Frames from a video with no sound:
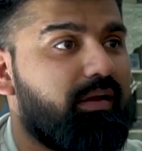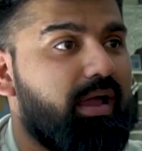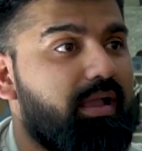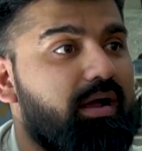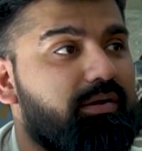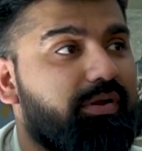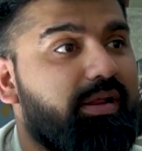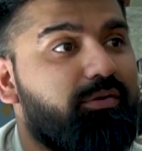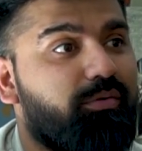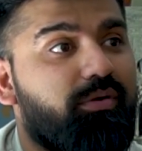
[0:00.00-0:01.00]
I can't
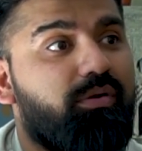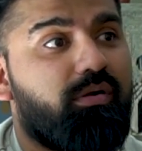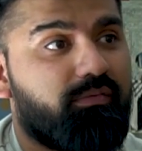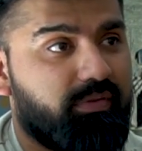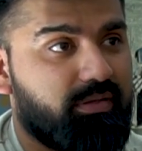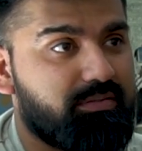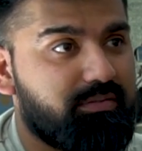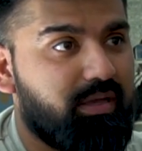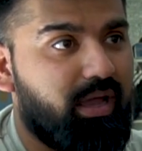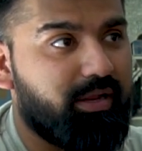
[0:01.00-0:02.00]
relate to a lot of things.
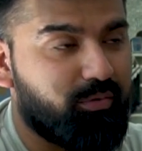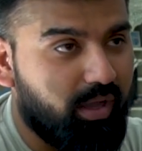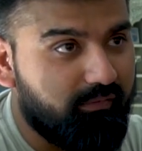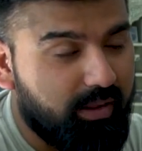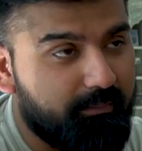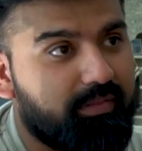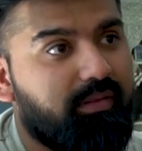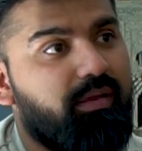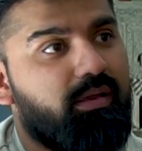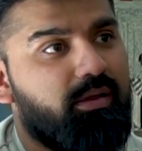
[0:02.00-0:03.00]
I do have an
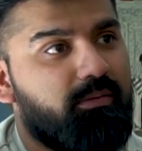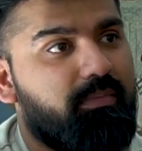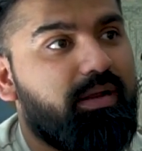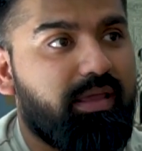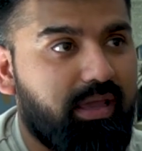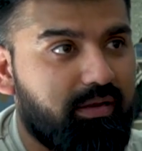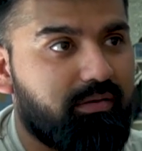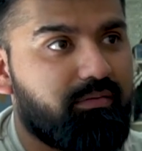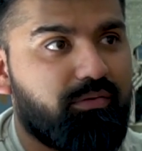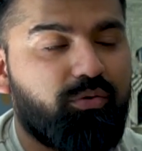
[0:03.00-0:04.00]
empathy, but again,
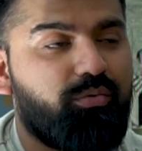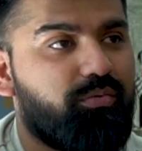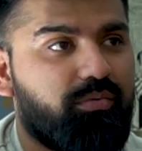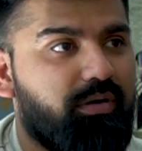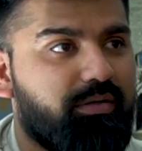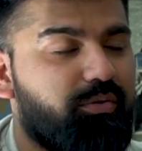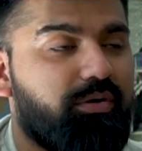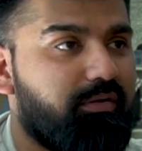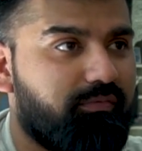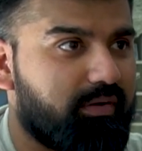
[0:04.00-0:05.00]
you
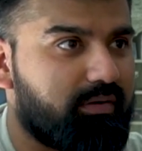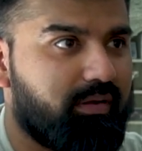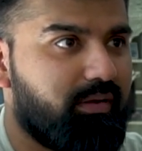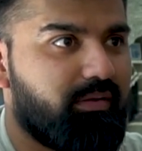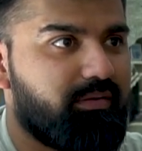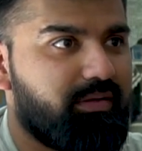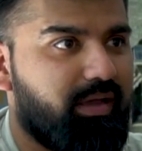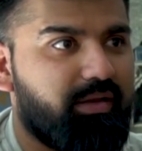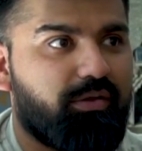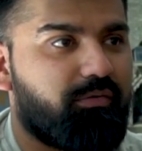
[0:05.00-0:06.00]
are different
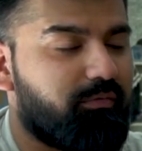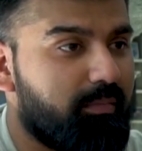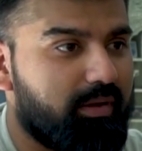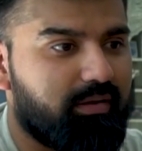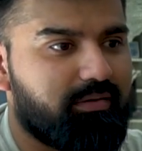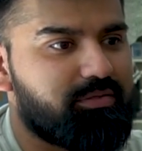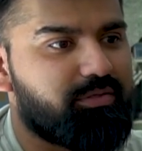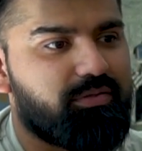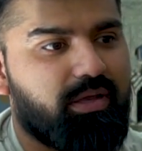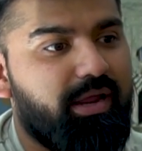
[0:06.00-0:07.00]
and you're a woman. So
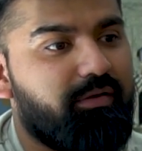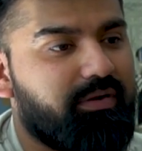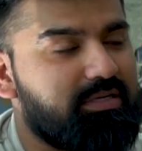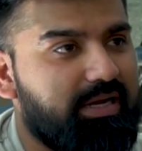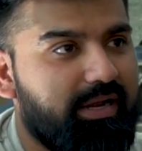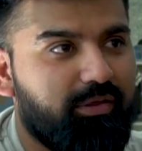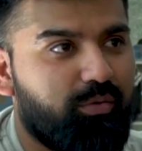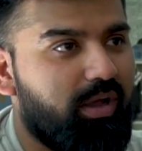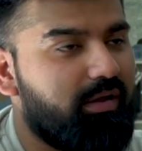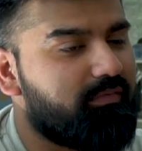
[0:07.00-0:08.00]
the kind of understanding
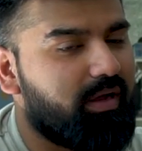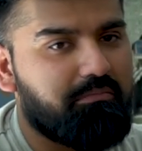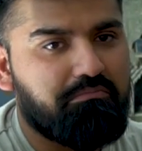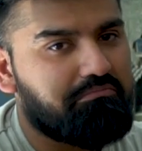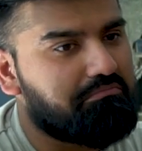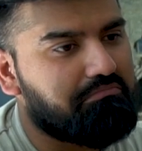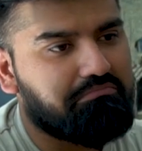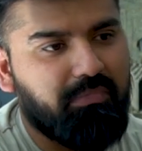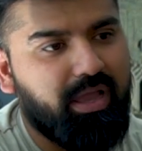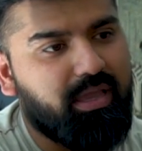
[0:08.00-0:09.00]
you have,
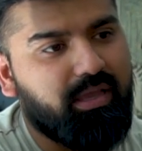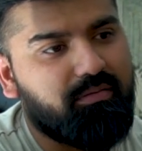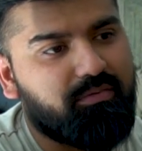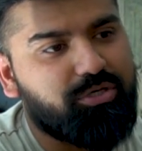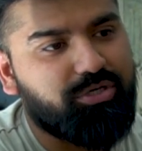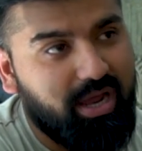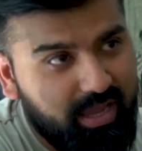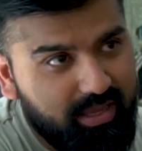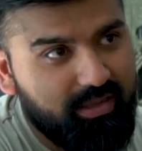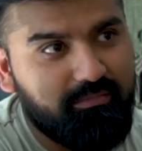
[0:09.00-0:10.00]
I can
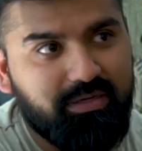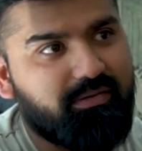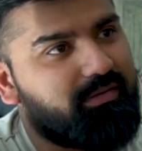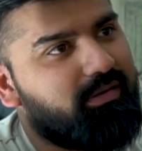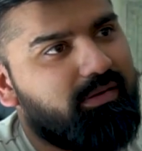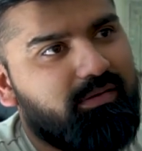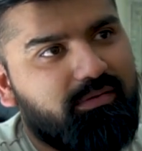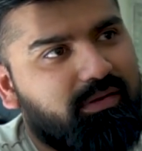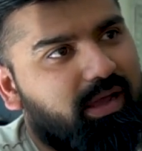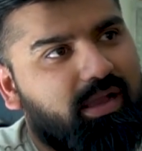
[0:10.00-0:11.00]
try, but
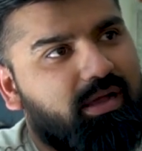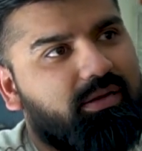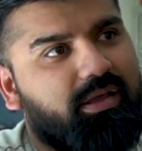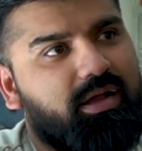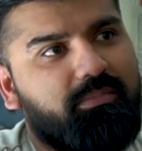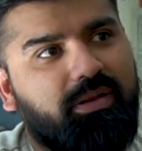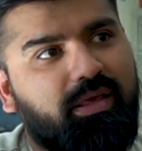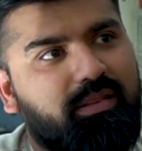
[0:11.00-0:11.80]
I can't be like